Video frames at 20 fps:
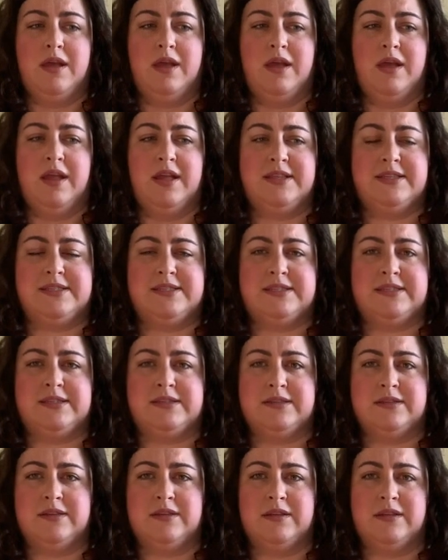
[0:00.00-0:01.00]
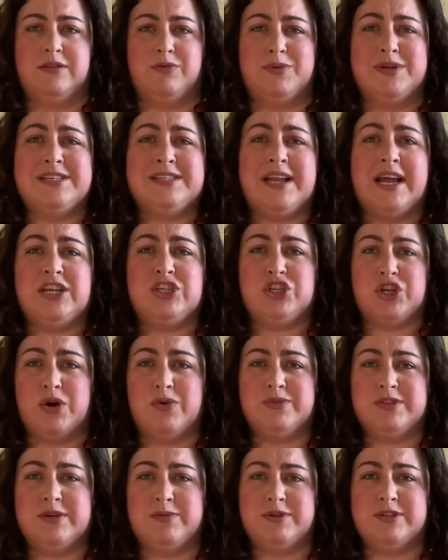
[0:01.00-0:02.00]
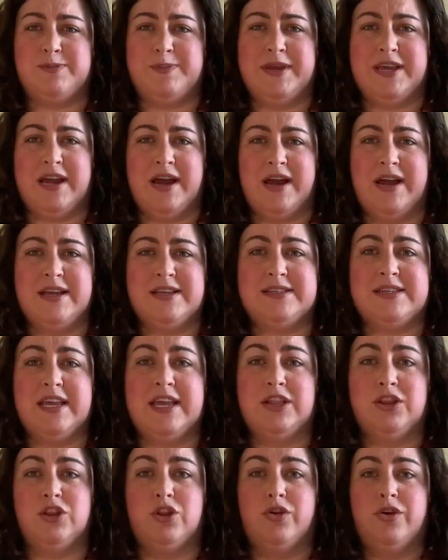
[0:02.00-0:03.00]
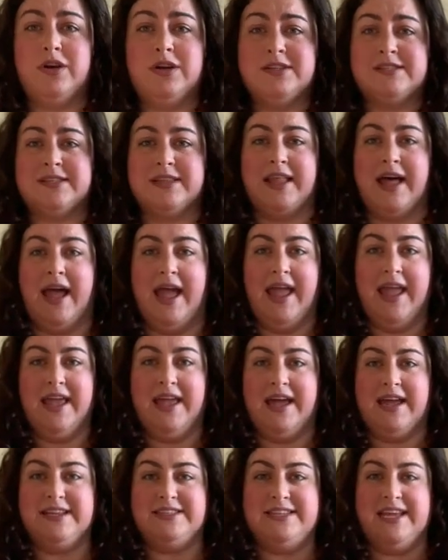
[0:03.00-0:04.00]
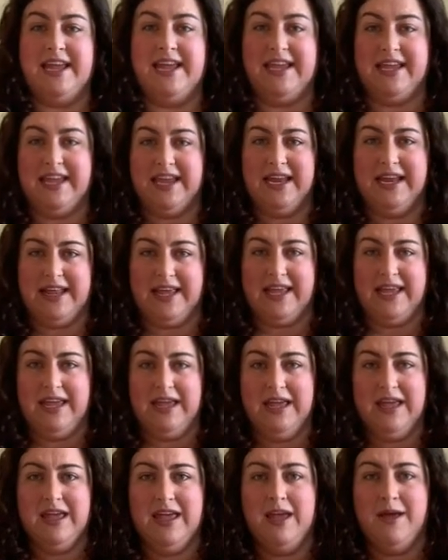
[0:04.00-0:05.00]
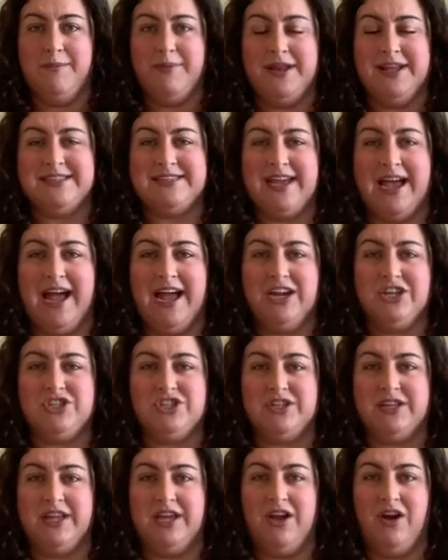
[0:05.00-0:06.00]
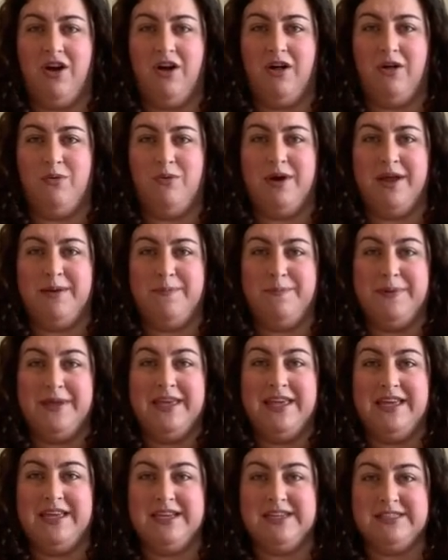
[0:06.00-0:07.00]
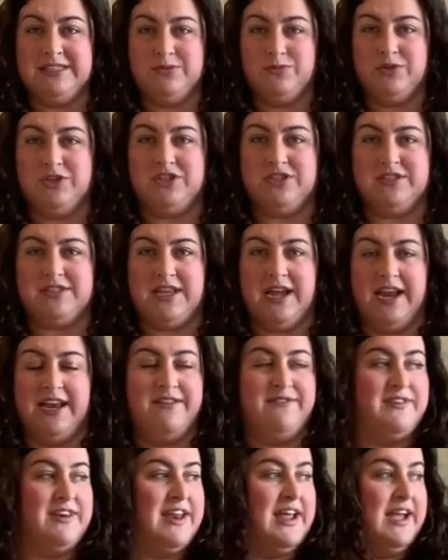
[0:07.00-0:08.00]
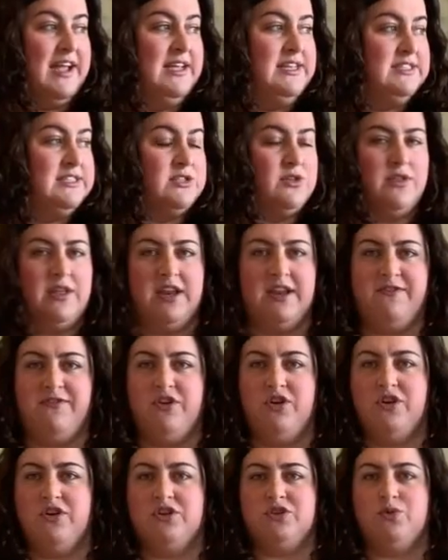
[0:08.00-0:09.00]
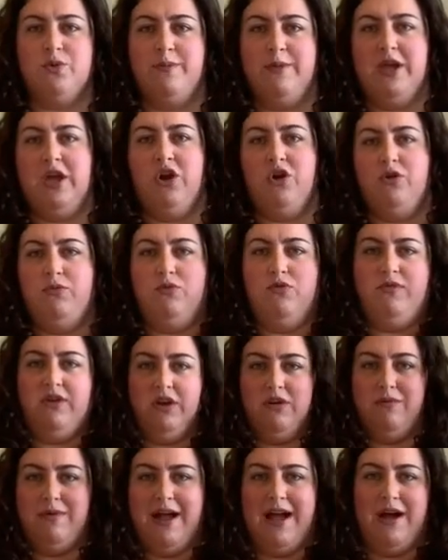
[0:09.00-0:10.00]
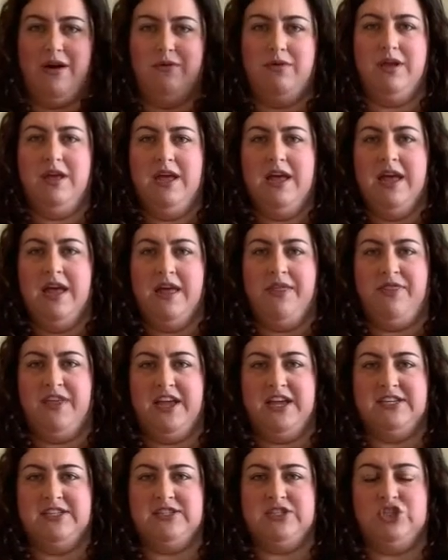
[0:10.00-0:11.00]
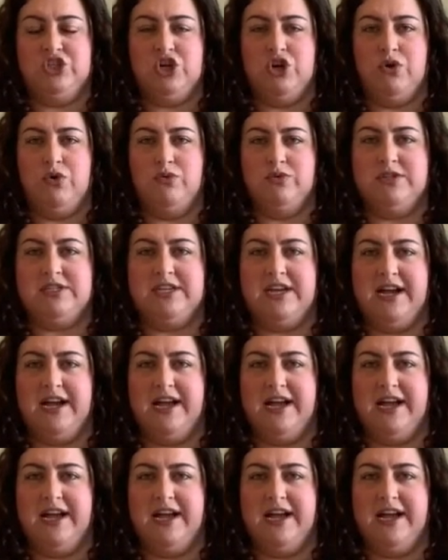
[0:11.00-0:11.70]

it's the reason I chose it was because it looks like a tankini, but it's actually all one piece, which is kind of nice so that if you're swimming or moving around, things don't